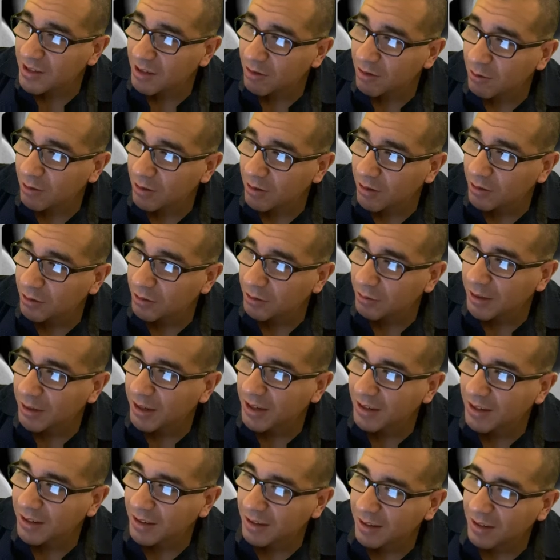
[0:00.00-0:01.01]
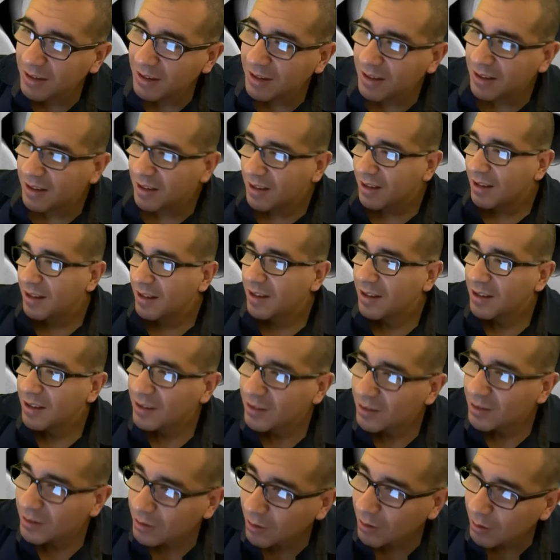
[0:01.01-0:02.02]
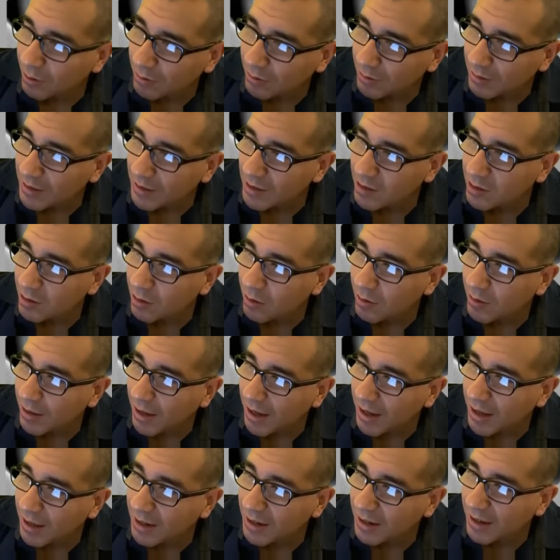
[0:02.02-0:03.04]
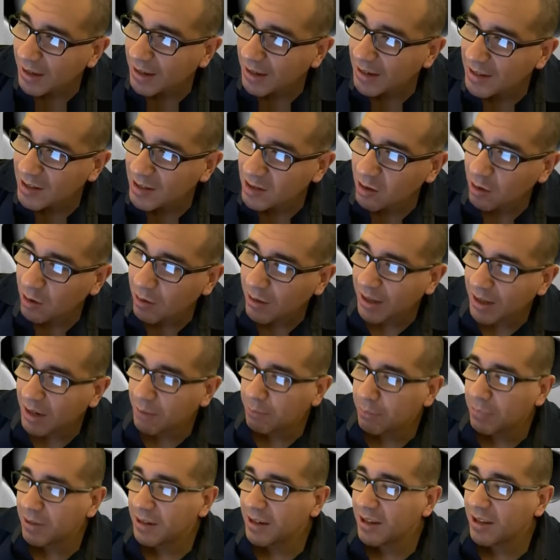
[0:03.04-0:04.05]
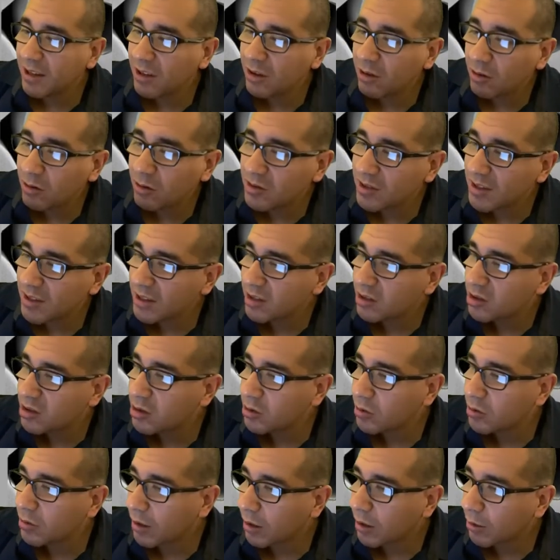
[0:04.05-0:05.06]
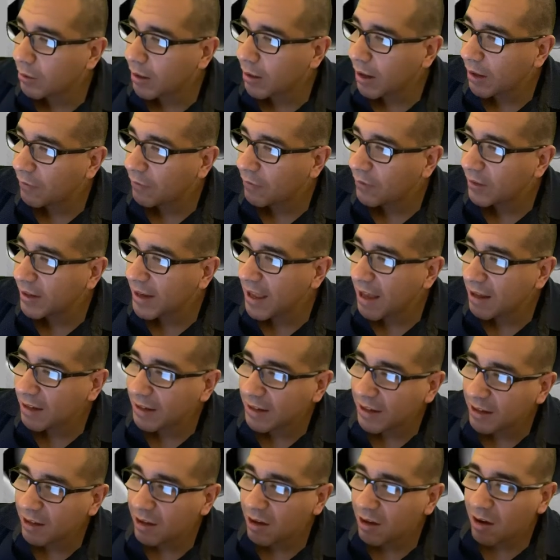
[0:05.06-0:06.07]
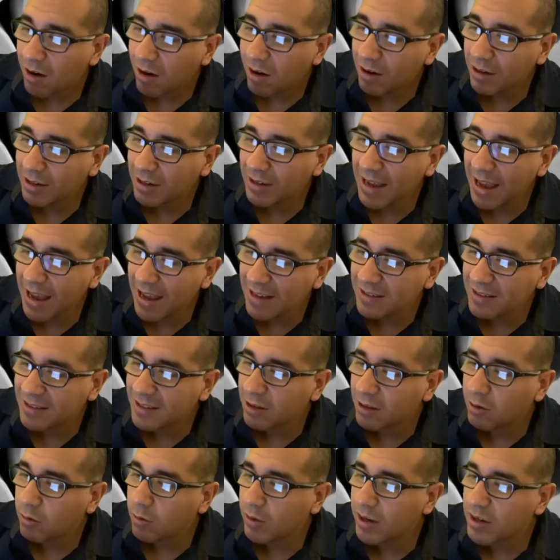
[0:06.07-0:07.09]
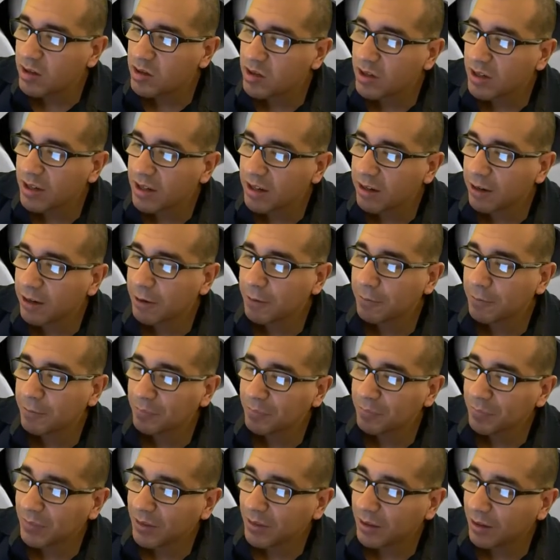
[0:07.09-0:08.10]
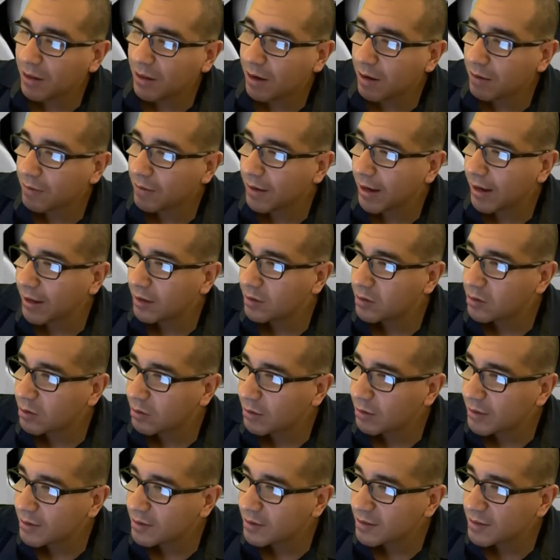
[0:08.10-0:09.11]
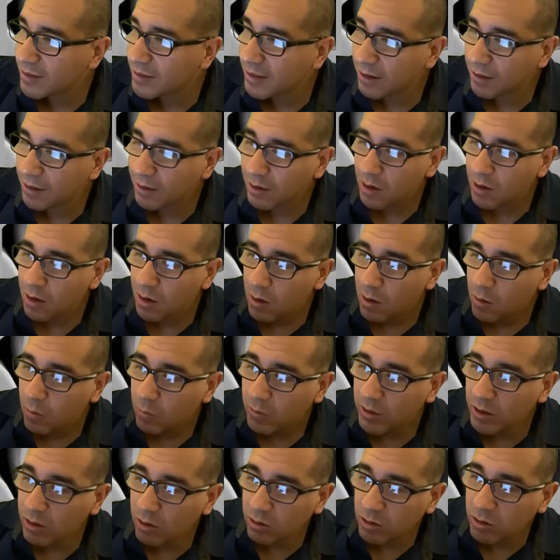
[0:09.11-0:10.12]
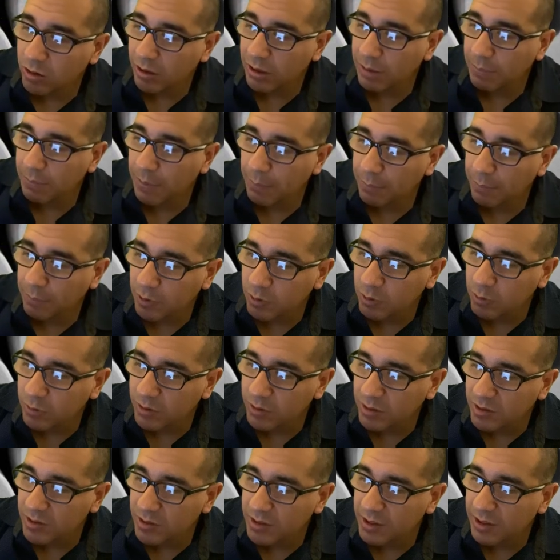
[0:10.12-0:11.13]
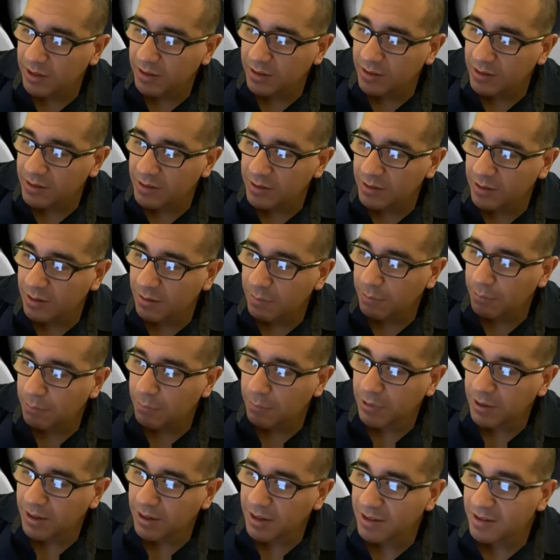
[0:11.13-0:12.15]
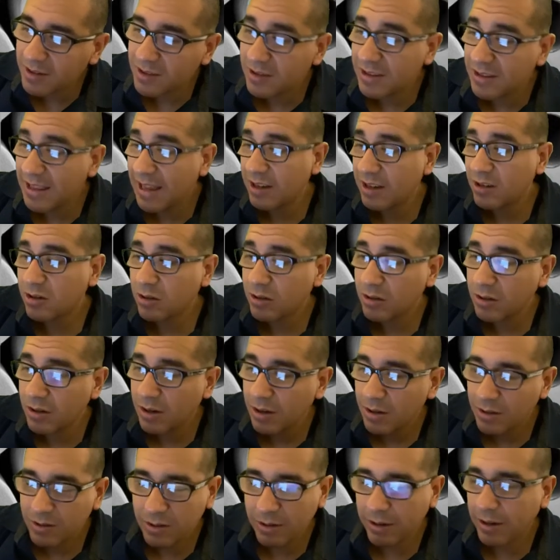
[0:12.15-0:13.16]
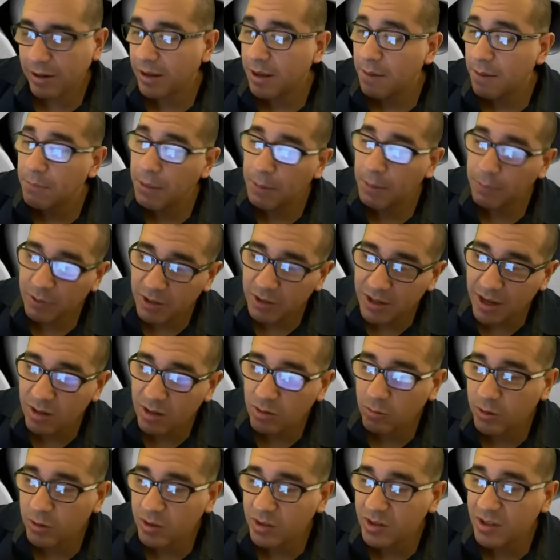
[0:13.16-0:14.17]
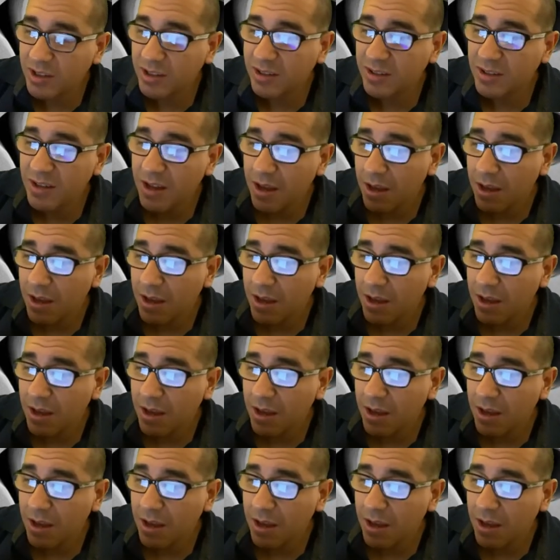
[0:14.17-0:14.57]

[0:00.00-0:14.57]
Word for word: equal to 3. So let's go ahead and let's go ahead and plug those into our grand finale, our last equation here. All right, so let's see. We know toilet paper is worth 6 plus that, sorry, paper towels worth 6